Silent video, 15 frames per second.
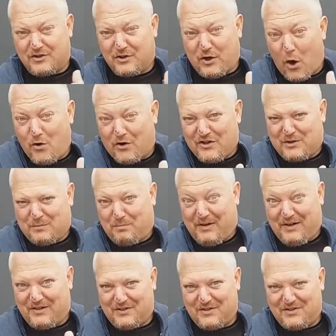
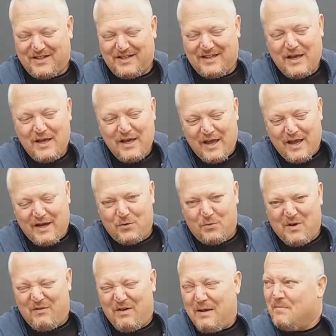co-conspirators in, in
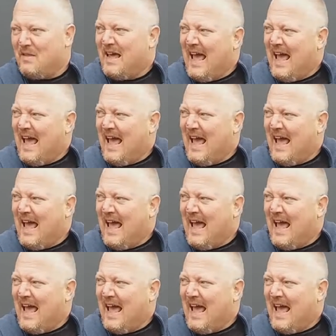Whivie.